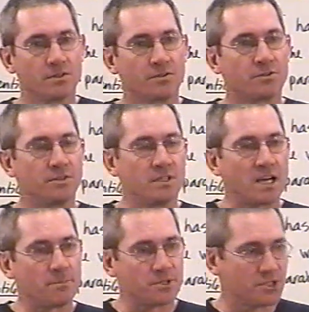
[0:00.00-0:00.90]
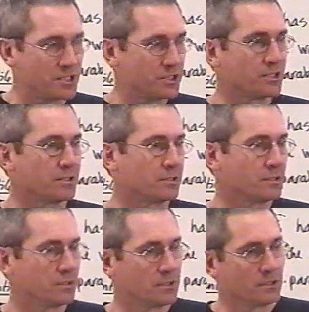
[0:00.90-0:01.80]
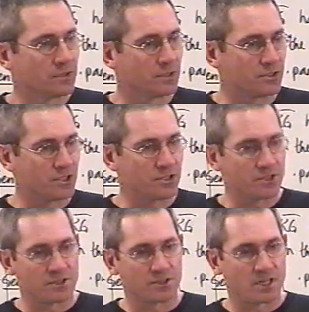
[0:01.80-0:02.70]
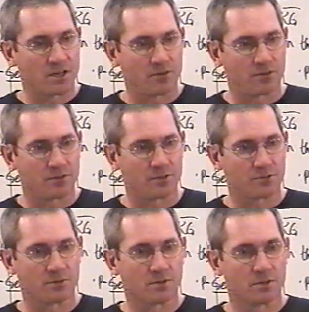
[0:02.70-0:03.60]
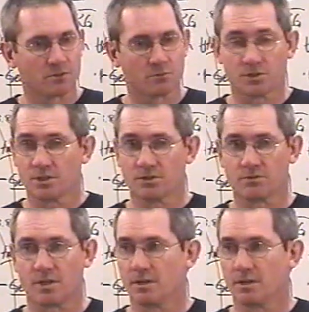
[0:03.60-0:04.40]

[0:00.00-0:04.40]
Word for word: the opposition that Jesus encountered in Israel was history.